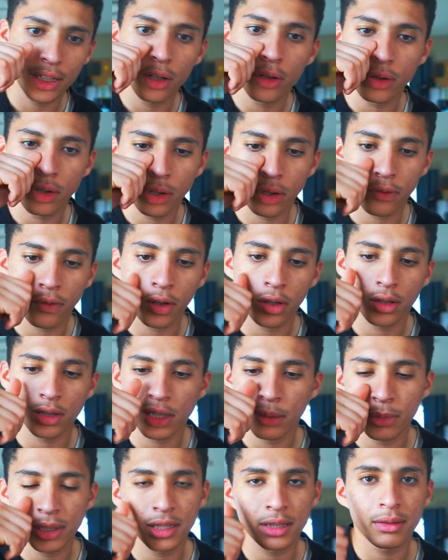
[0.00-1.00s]
to their farthest
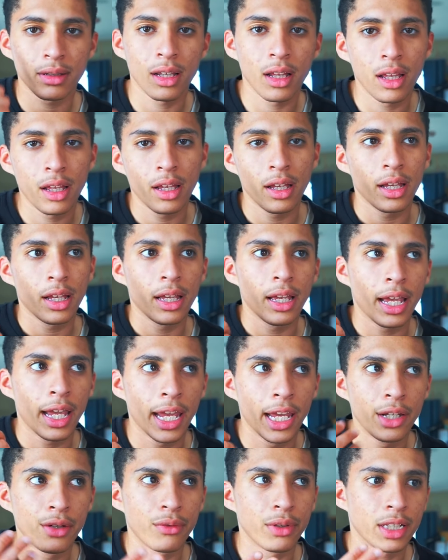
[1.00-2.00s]
limits.
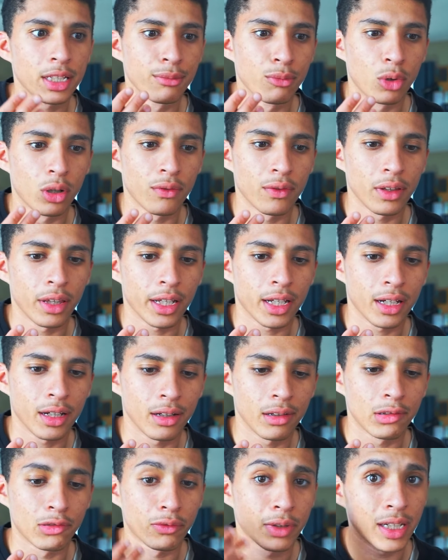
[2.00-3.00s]
Henry's more of
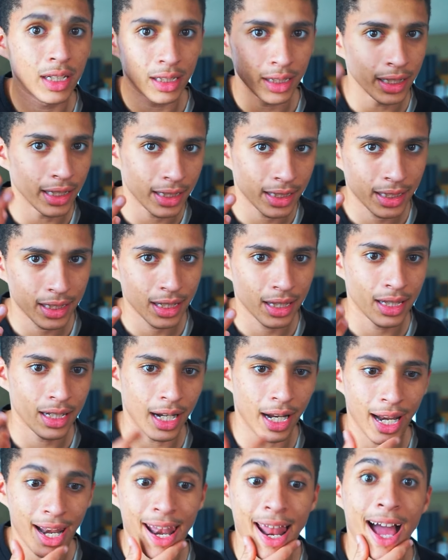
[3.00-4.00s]
a realist than
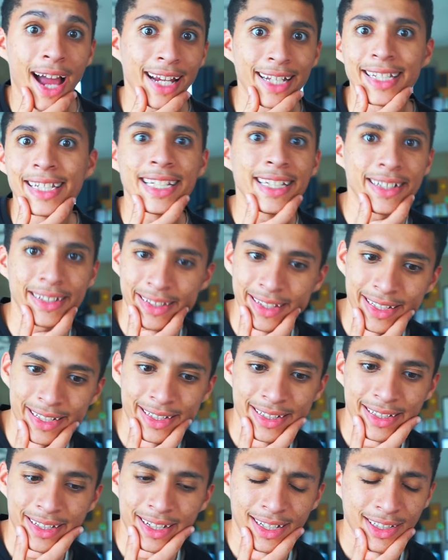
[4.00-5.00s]
an
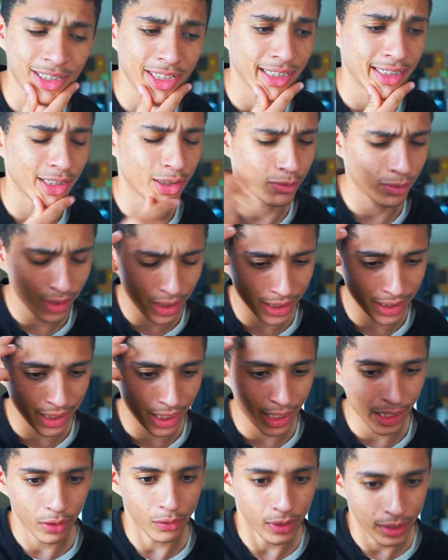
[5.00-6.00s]
idealist. Actually, I just realized
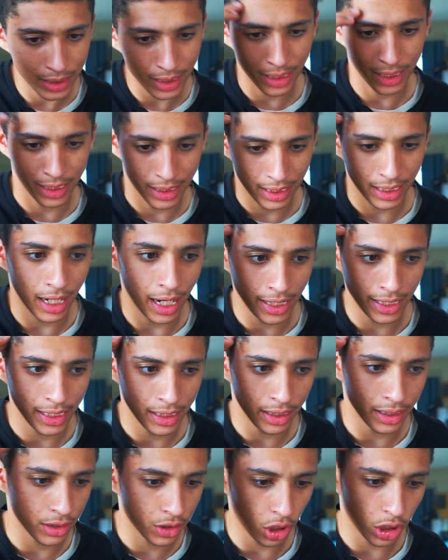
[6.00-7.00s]
that Henry is an
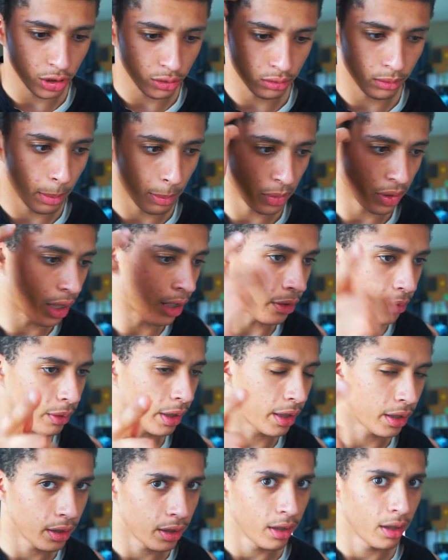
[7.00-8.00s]
idealist. Josh, remember that?
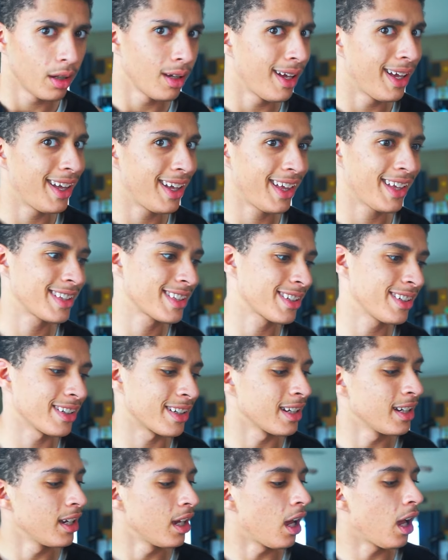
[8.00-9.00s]
Okay, that's good.
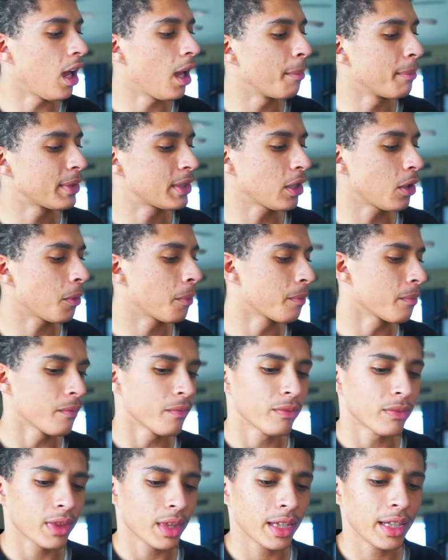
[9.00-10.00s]
So
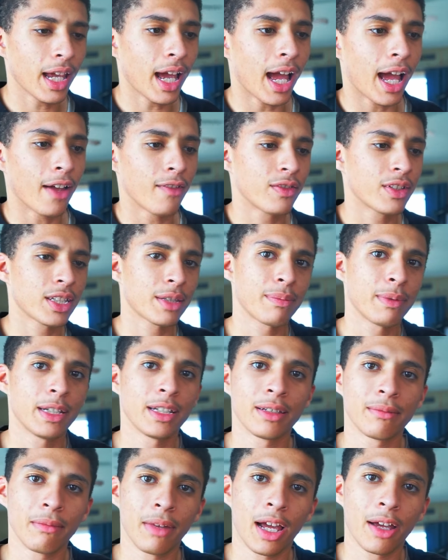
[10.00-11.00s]
yeah, I've
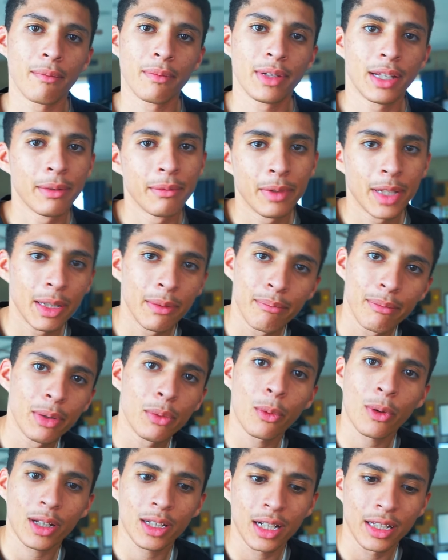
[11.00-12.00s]

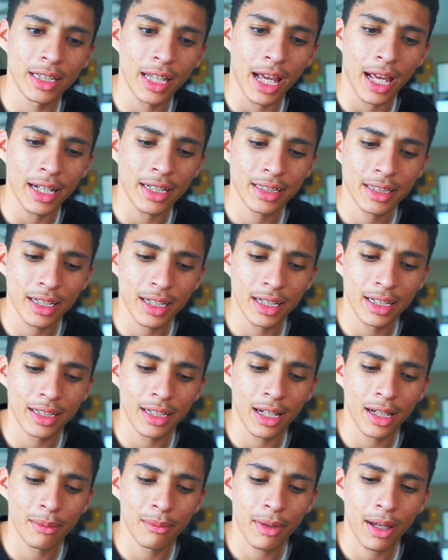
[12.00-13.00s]
been working on that, and
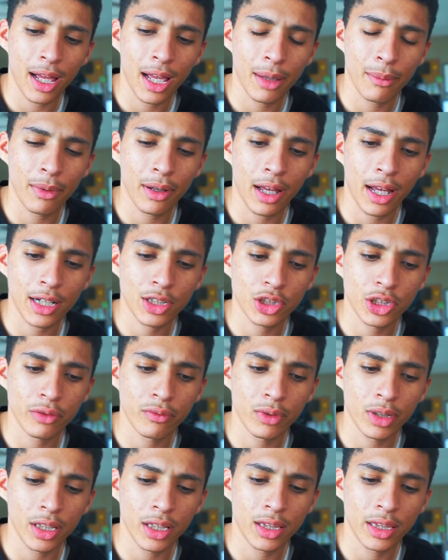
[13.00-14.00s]
I'm actually
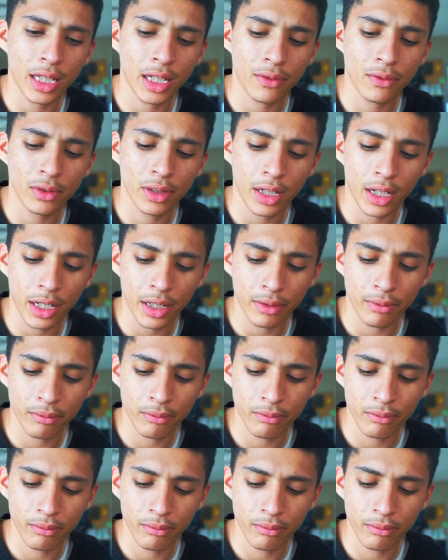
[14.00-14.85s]
really thankful that I